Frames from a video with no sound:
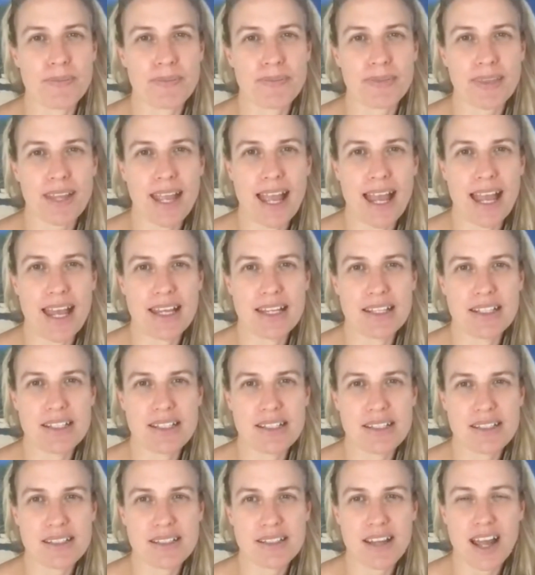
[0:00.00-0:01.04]

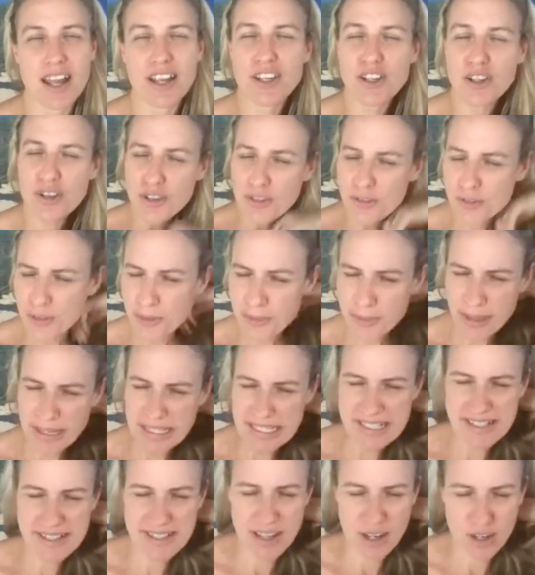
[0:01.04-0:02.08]
And I know for
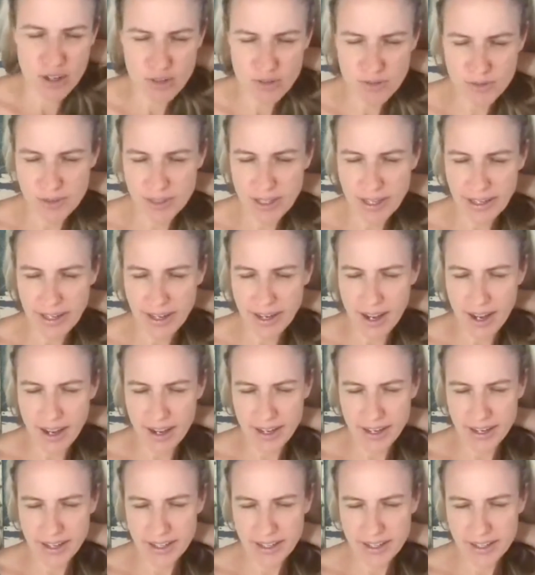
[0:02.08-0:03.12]
myself, like
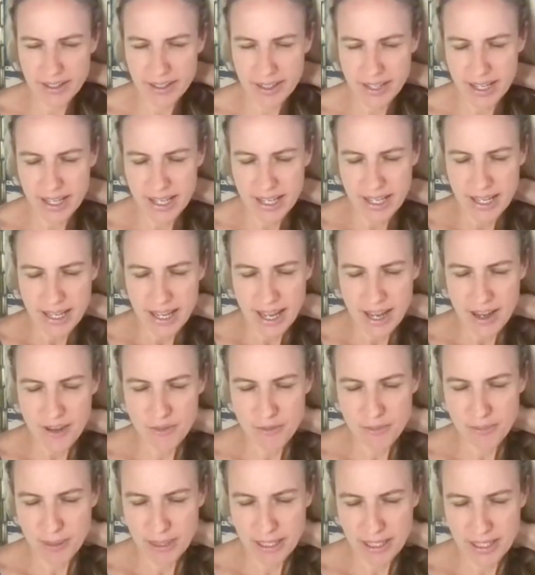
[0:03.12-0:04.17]
I
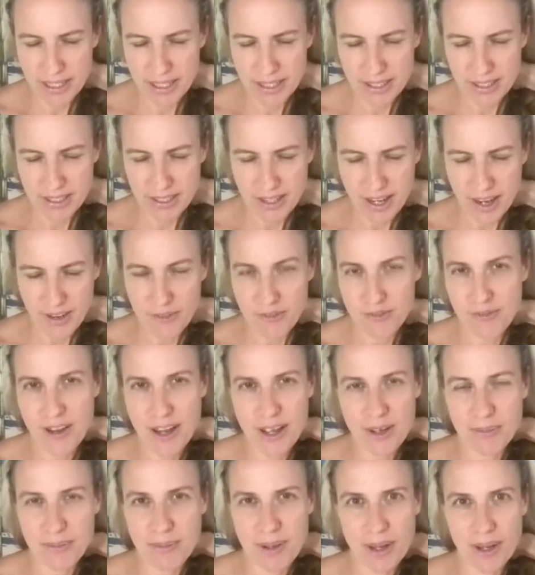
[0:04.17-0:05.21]

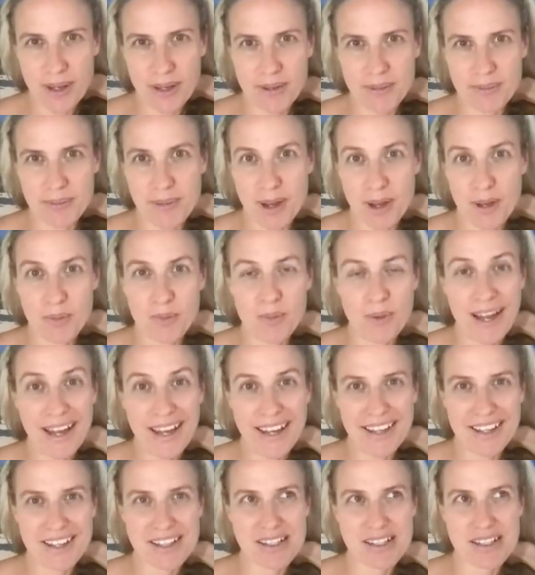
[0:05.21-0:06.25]
found my
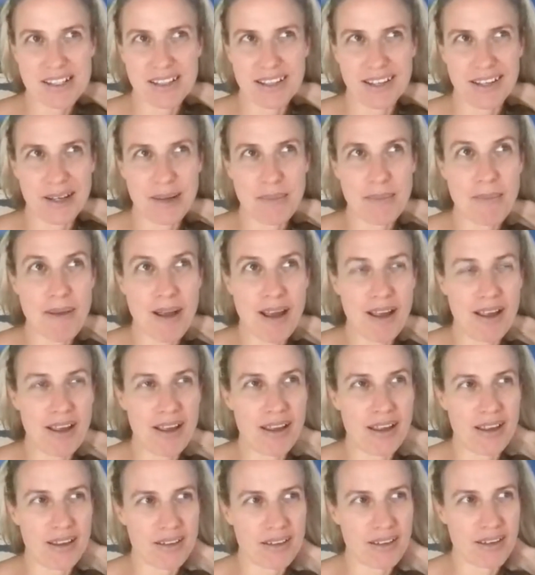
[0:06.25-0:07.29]
way into like
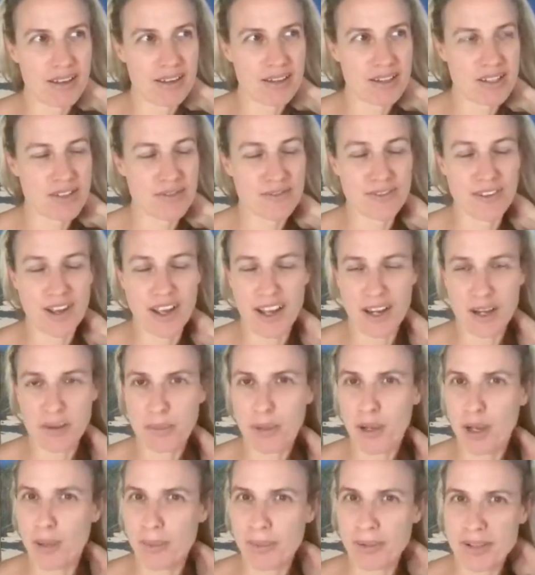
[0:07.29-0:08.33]
my divine
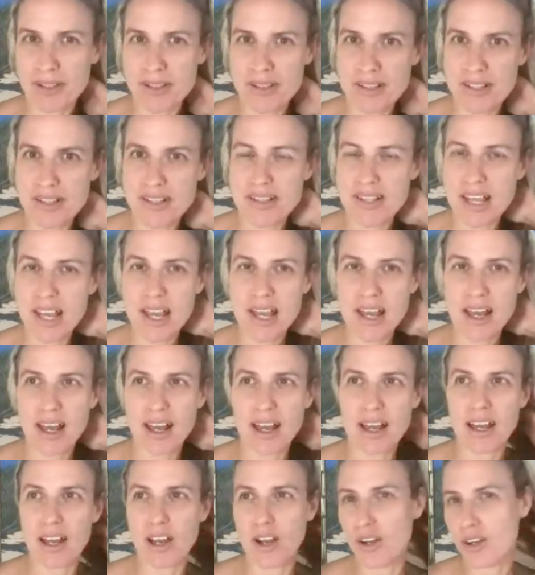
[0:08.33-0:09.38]
purpose
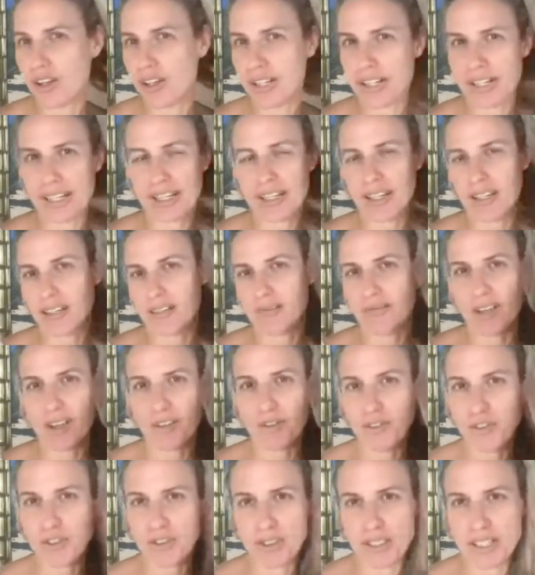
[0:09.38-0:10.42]
only a
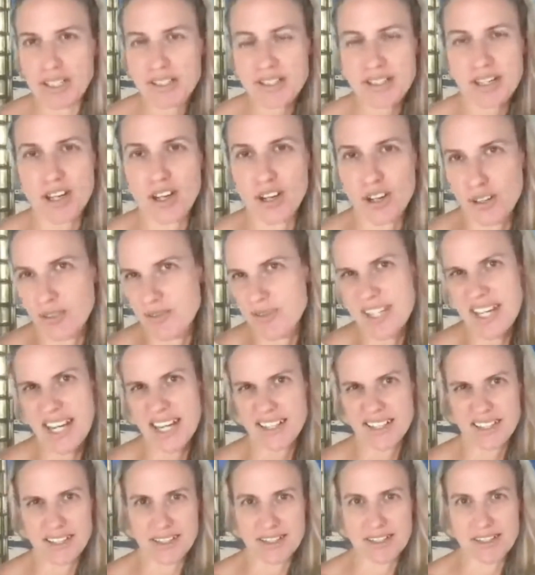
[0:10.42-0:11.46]
few years ago,
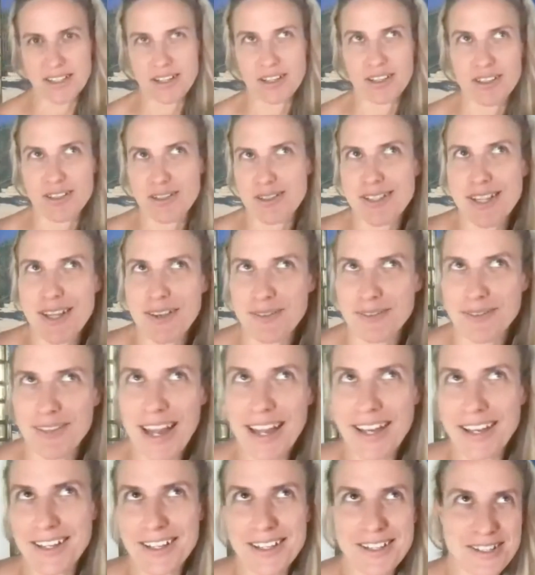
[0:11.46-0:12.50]
10 years ago,
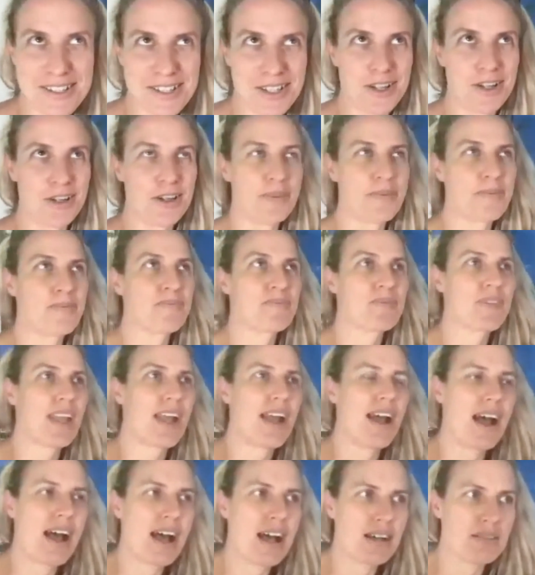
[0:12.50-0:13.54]
8 years ago,
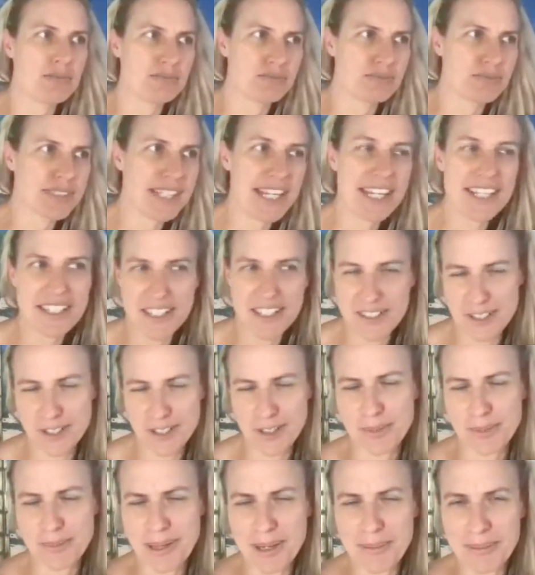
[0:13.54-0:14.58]
10 years
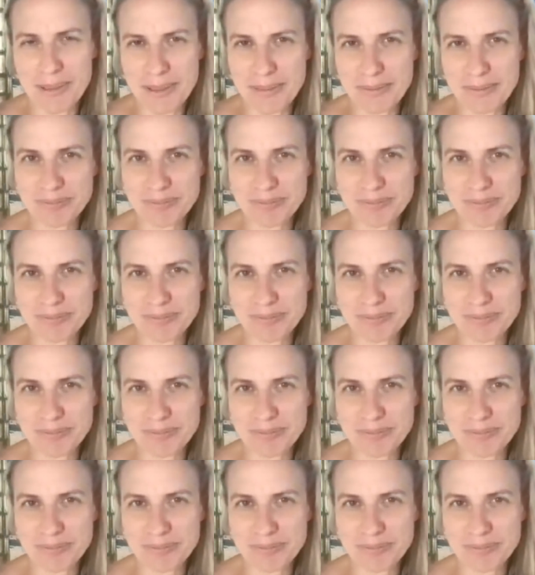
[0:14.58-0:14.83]
ago maybe.